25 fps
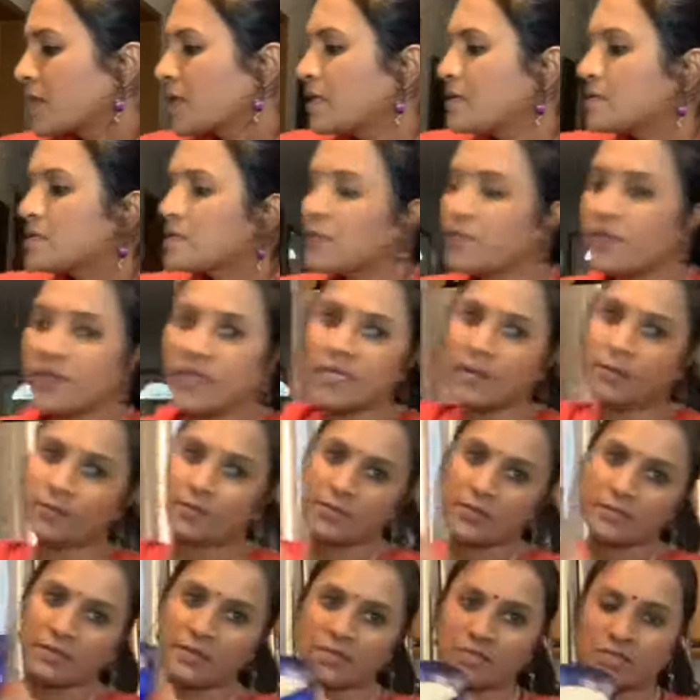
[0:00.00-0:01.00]
So I've already
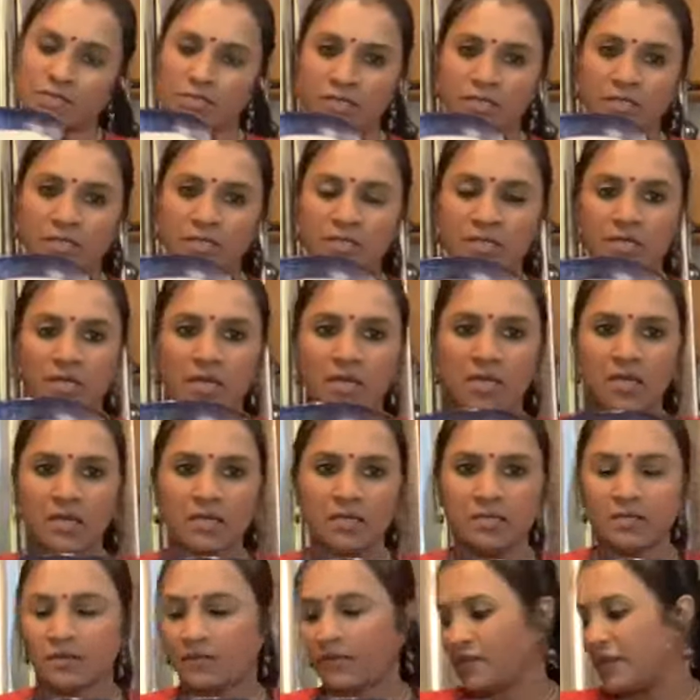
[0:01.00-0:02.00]
pre-measured
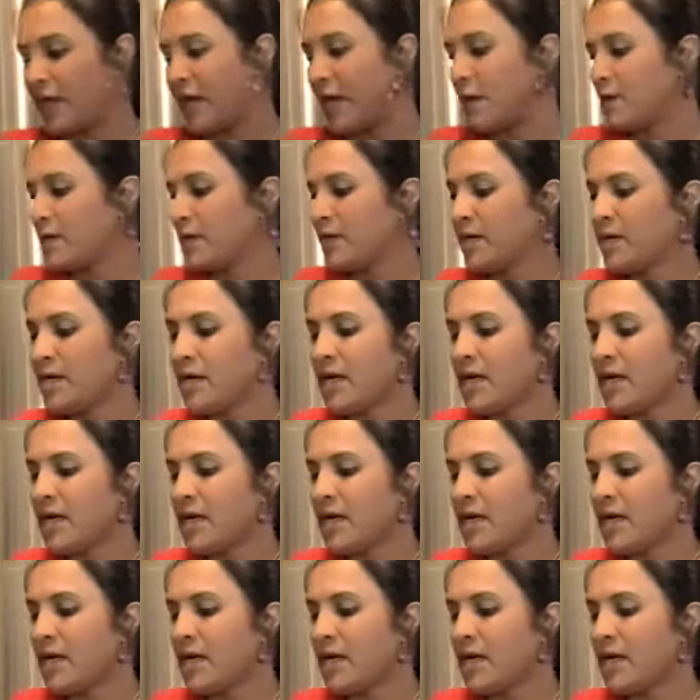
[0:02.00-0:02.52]
the flour.